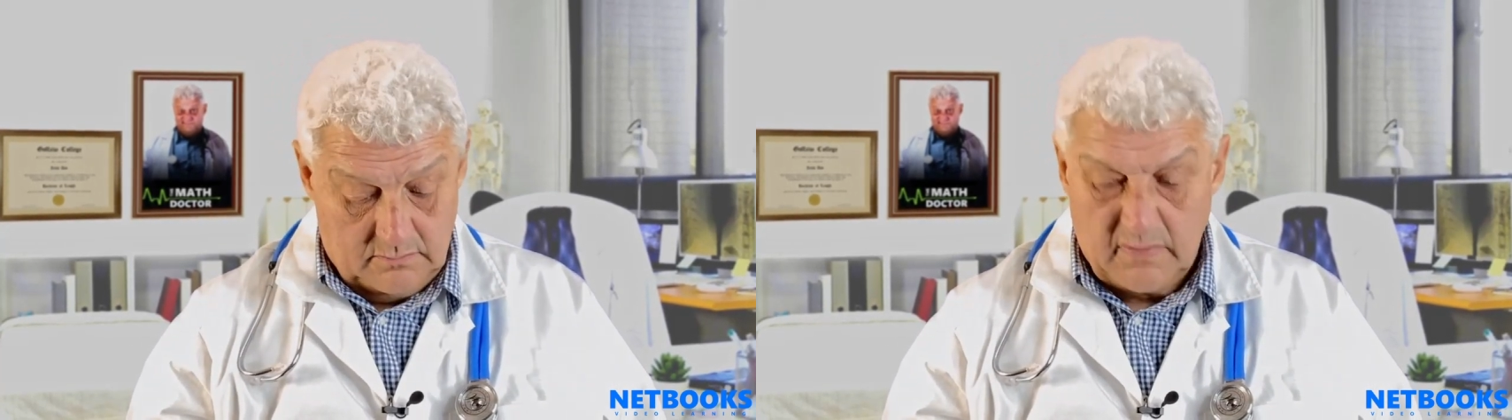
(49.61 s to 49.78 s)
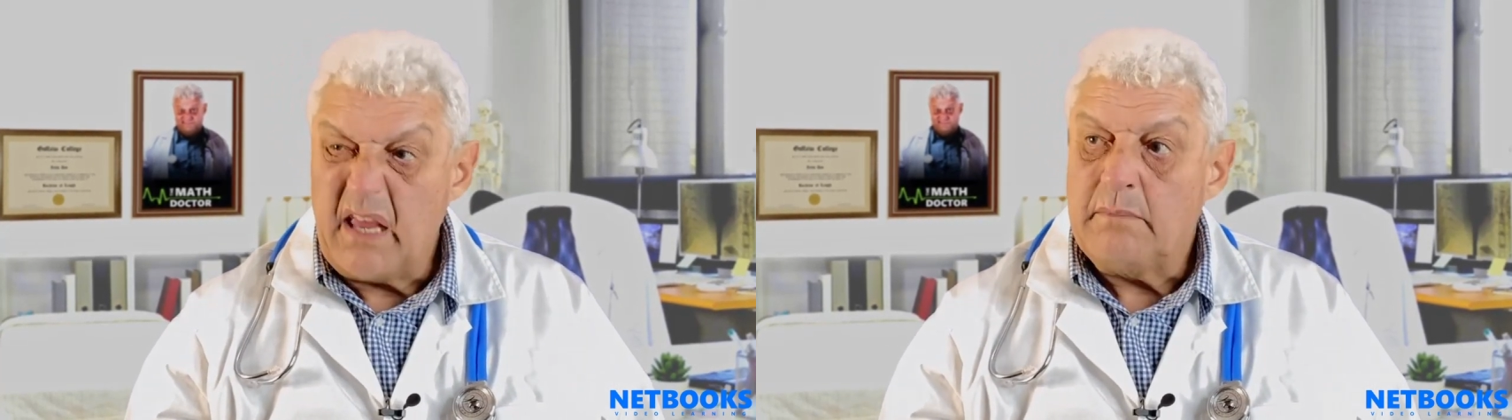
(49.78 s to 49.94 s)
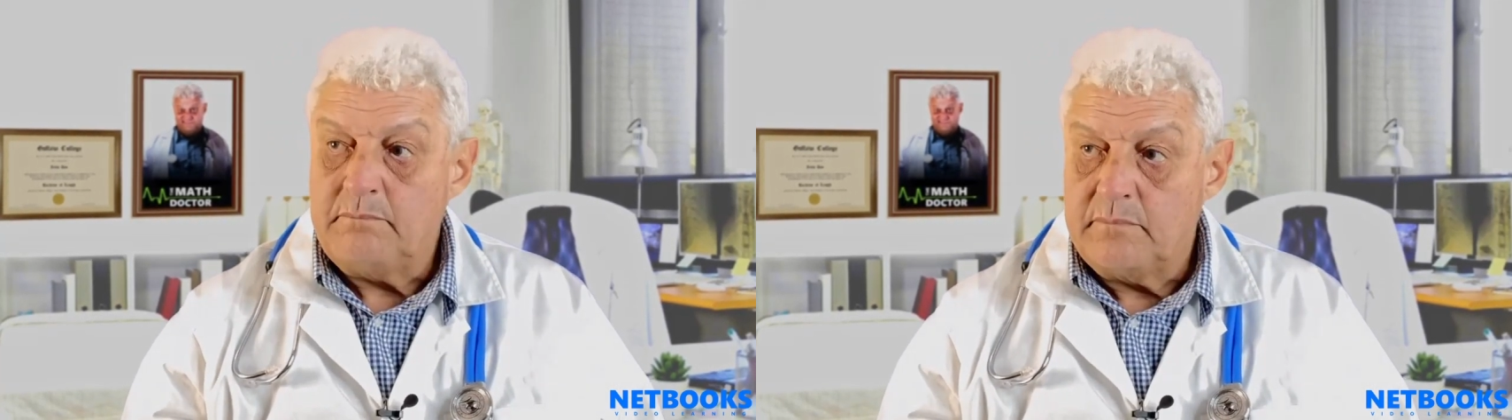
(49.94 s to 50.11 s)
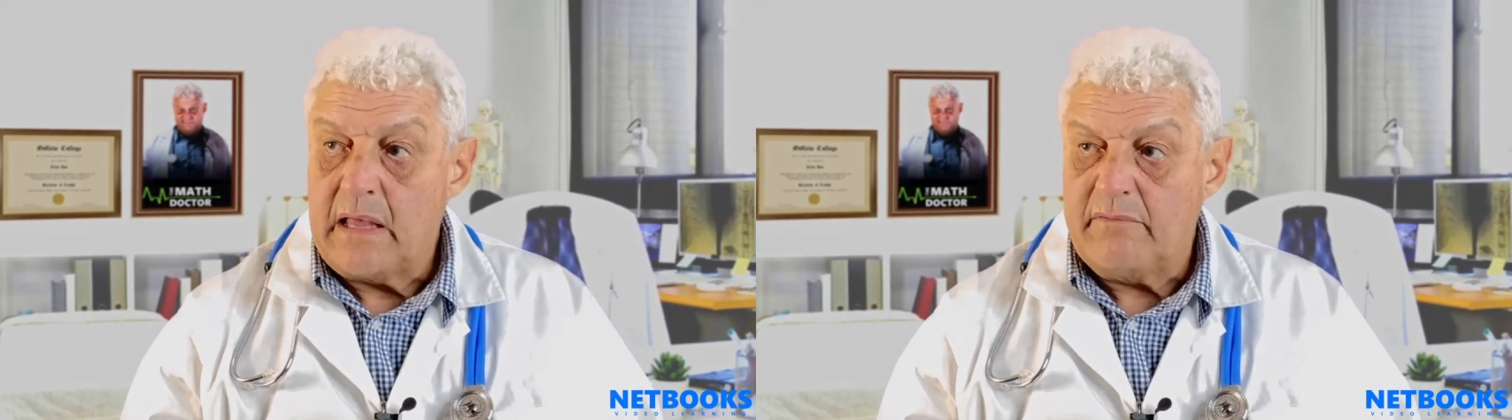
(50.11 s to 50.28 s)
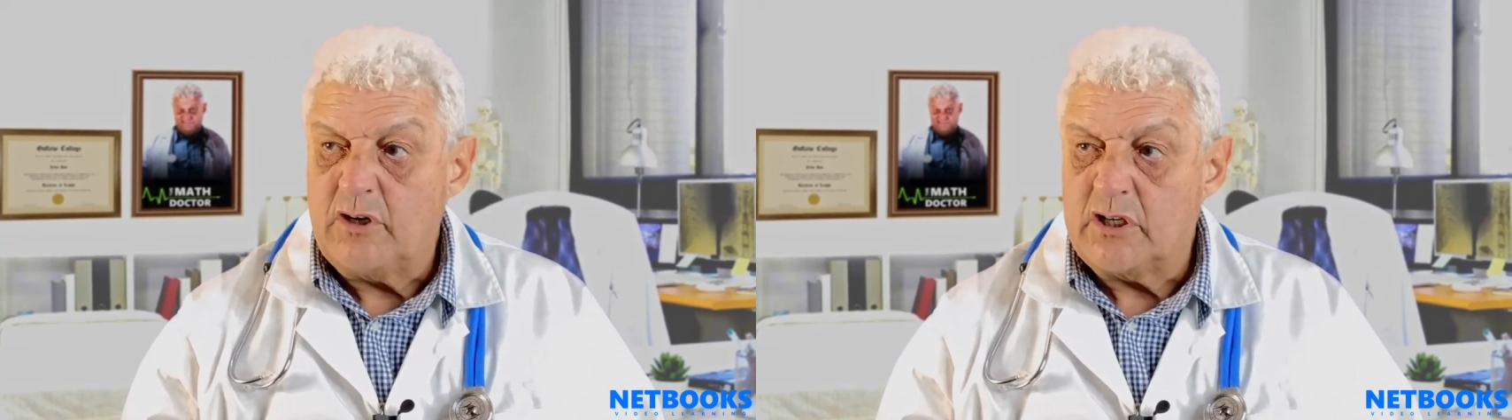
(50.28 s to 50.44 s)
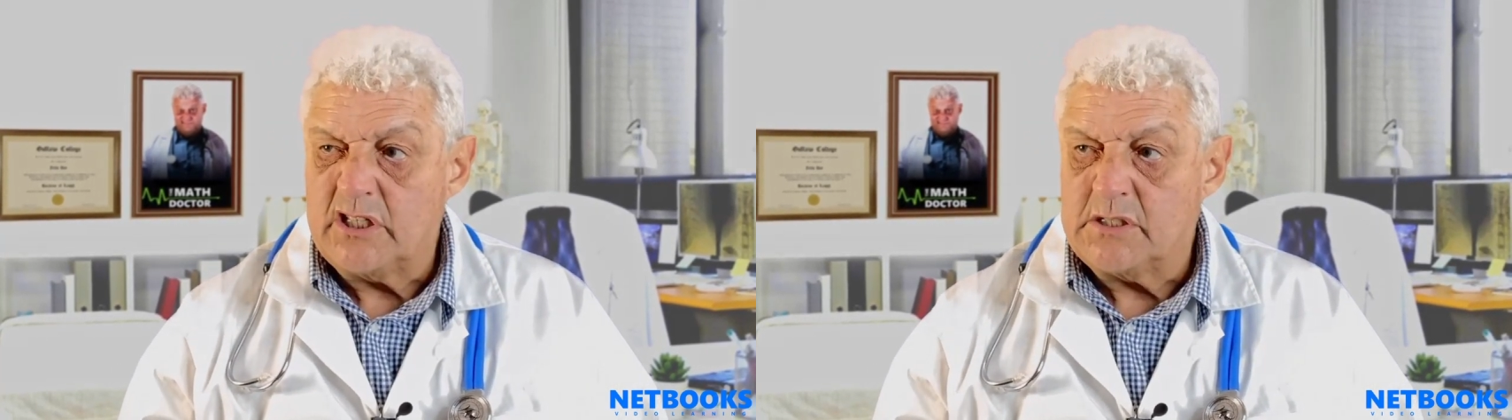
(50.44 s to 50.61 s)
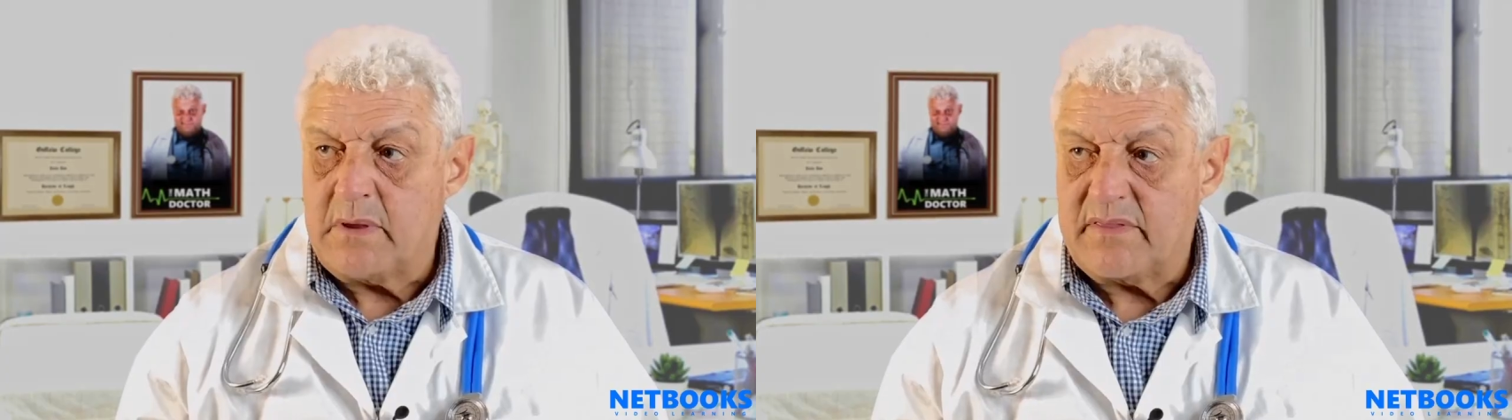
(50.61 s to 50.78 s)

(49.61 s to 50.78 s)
Here, have a look at this